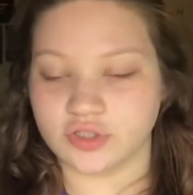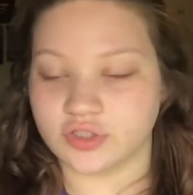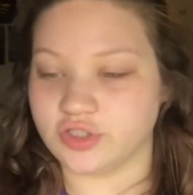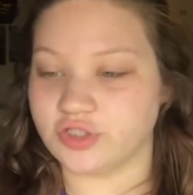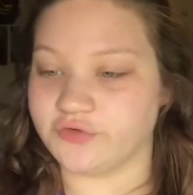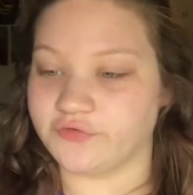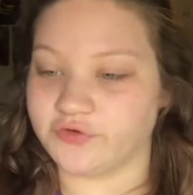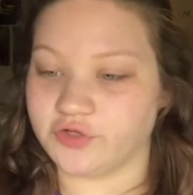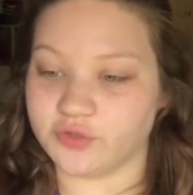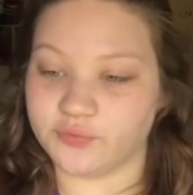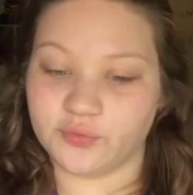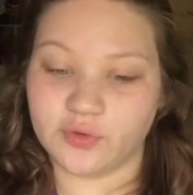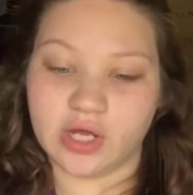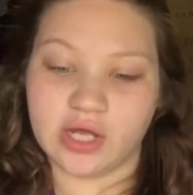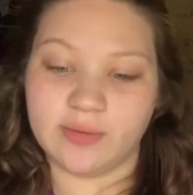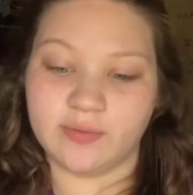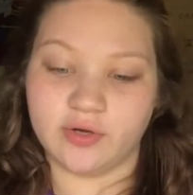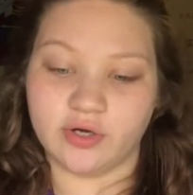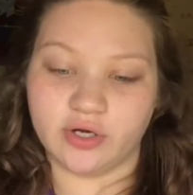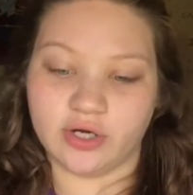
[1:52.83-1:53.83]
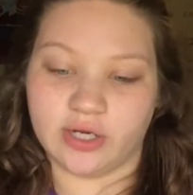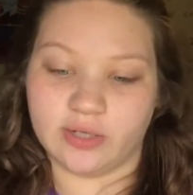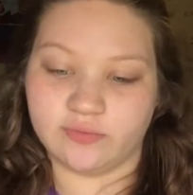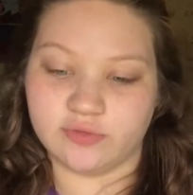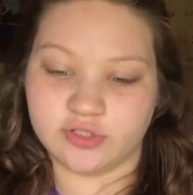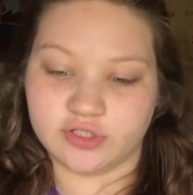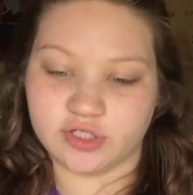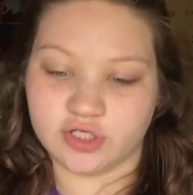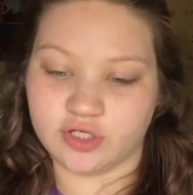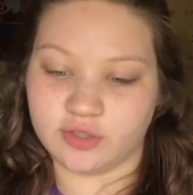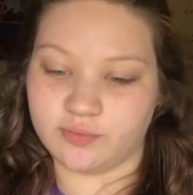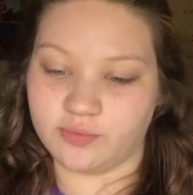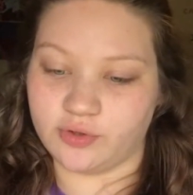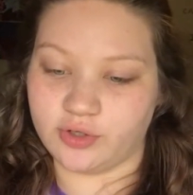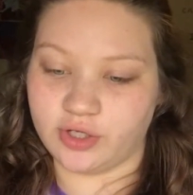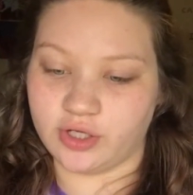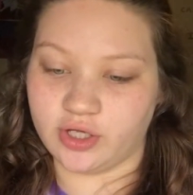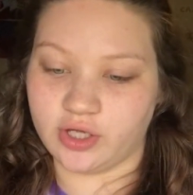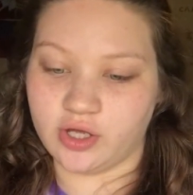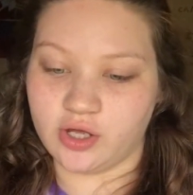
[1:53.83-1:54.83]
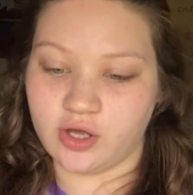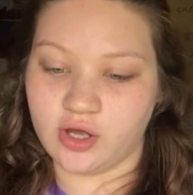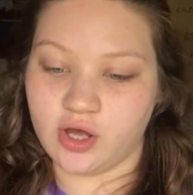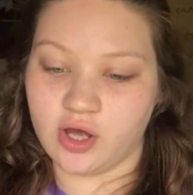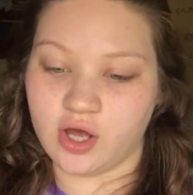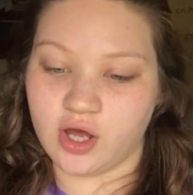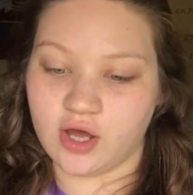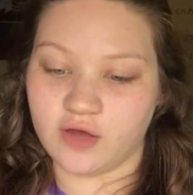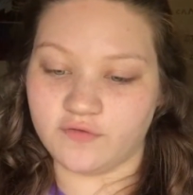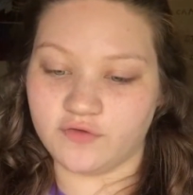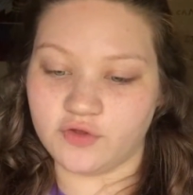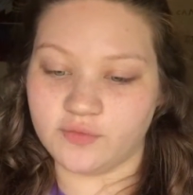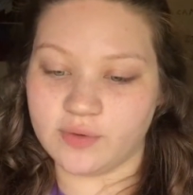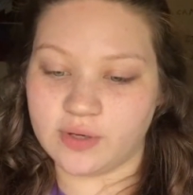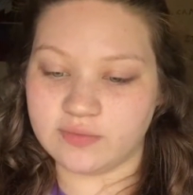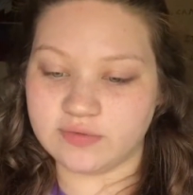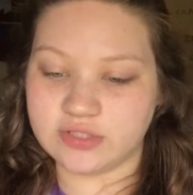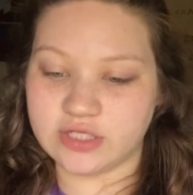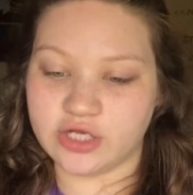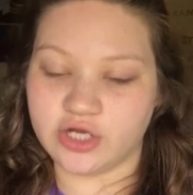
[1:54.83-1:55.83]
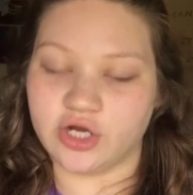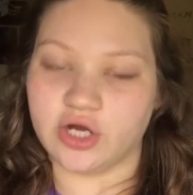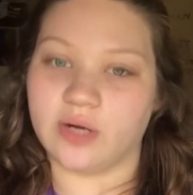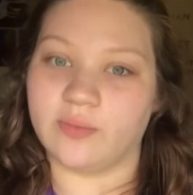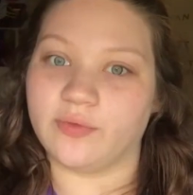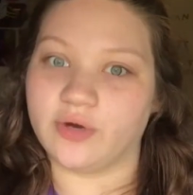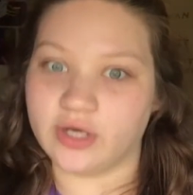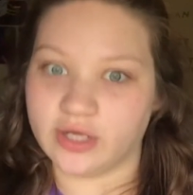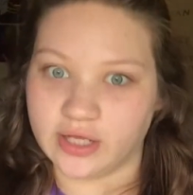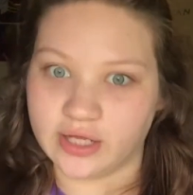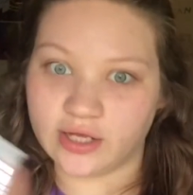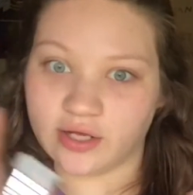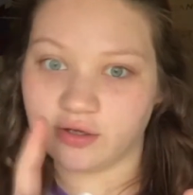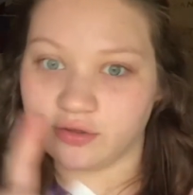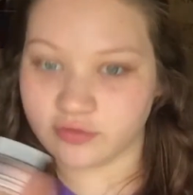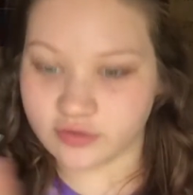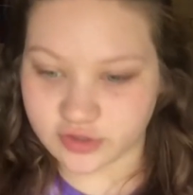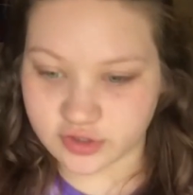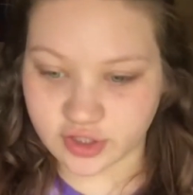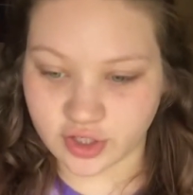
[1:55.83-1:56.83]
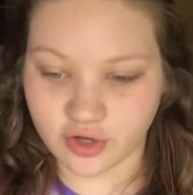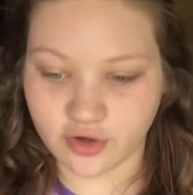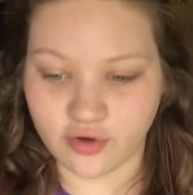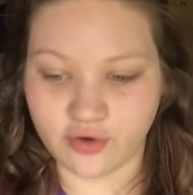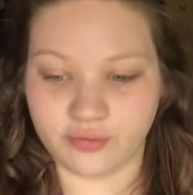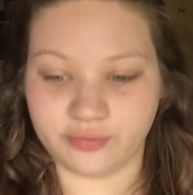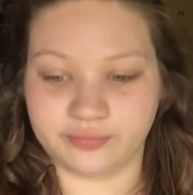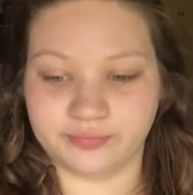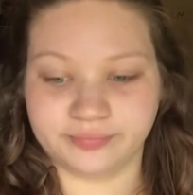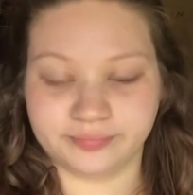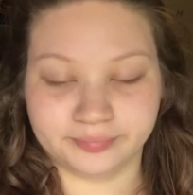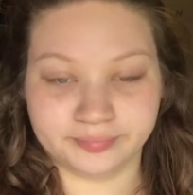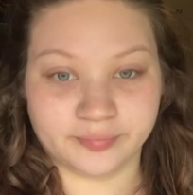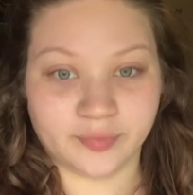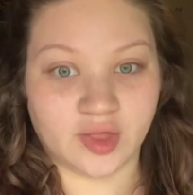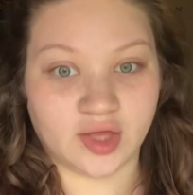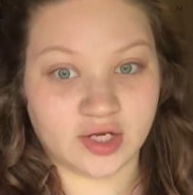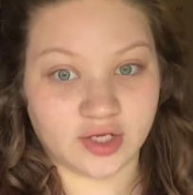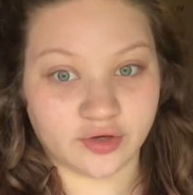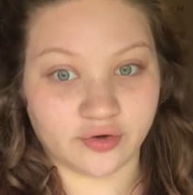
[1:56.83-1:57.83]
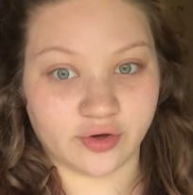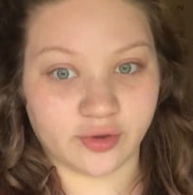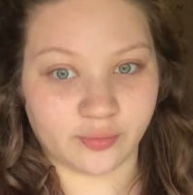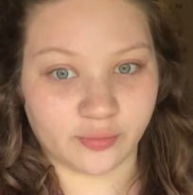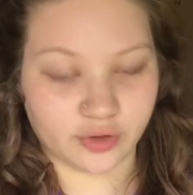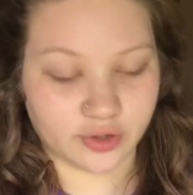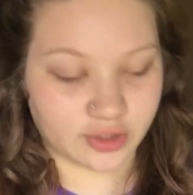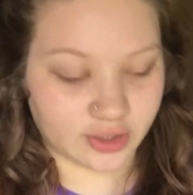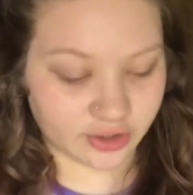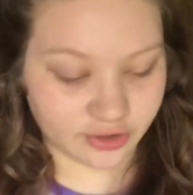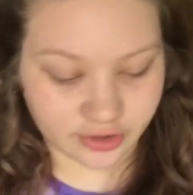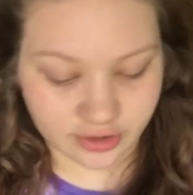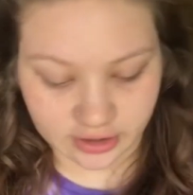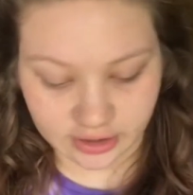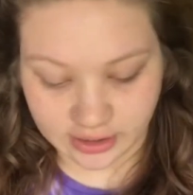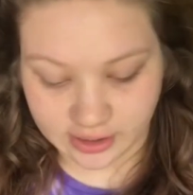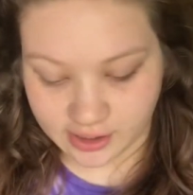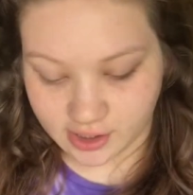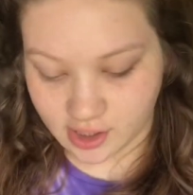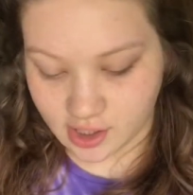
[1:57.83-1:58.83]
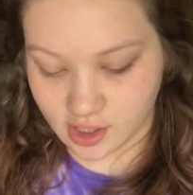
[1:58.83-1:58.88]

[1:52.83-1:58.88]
So for the primer, I'm just going to put a few pumps here. I'm running out, so I need to go get more later today.